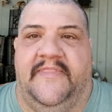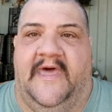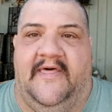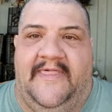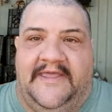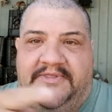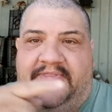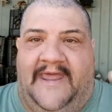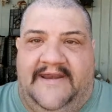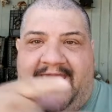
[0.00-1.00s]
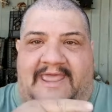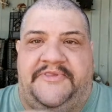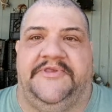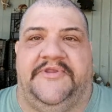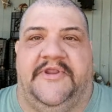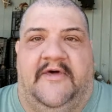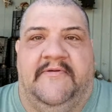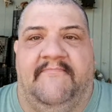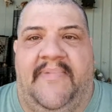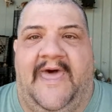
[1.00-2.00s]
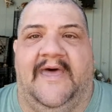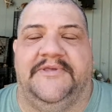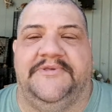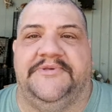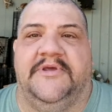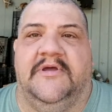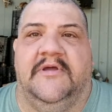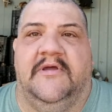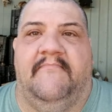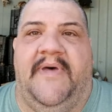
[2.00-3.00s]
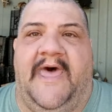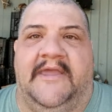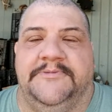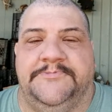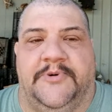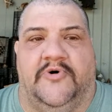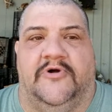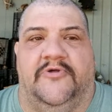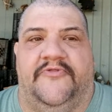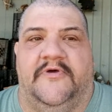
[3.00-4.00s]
That nasty stuff can pass back and forth.